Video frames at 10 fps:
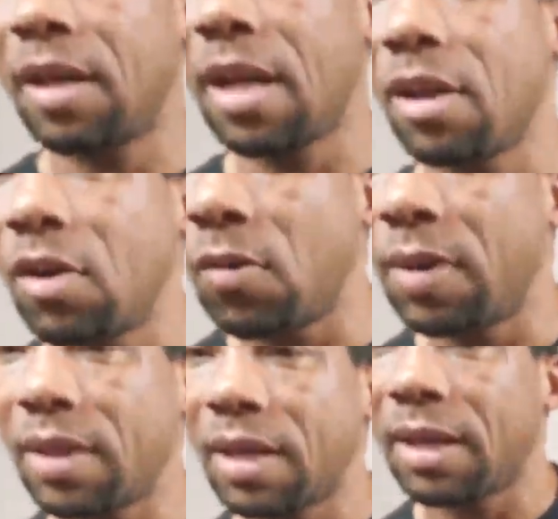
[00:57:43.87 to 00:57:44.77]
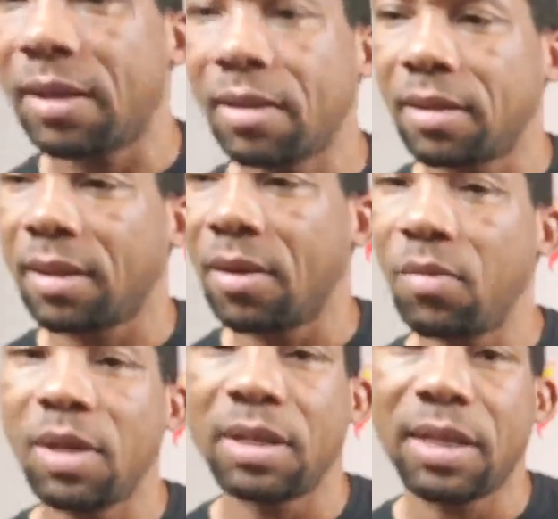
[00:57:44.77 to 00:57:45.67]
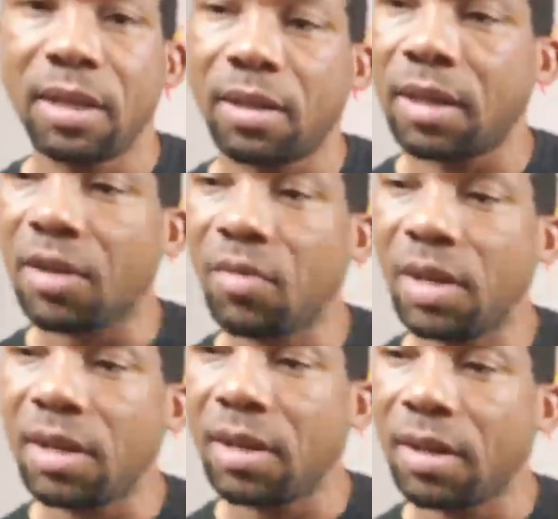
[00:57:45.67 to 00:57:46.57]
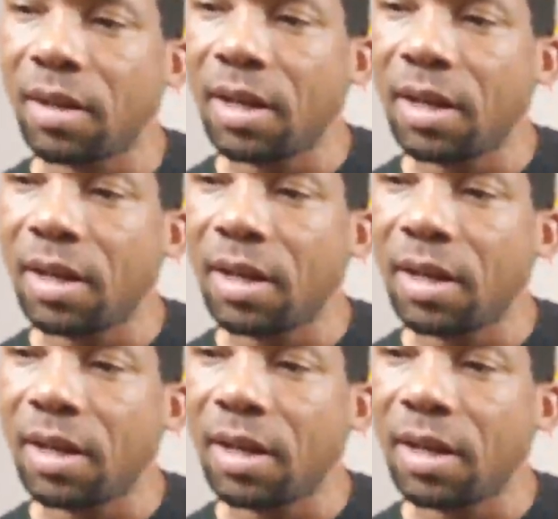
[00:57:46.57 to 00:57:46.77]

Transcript: and I'll go with that. And we can take a look and we're gonna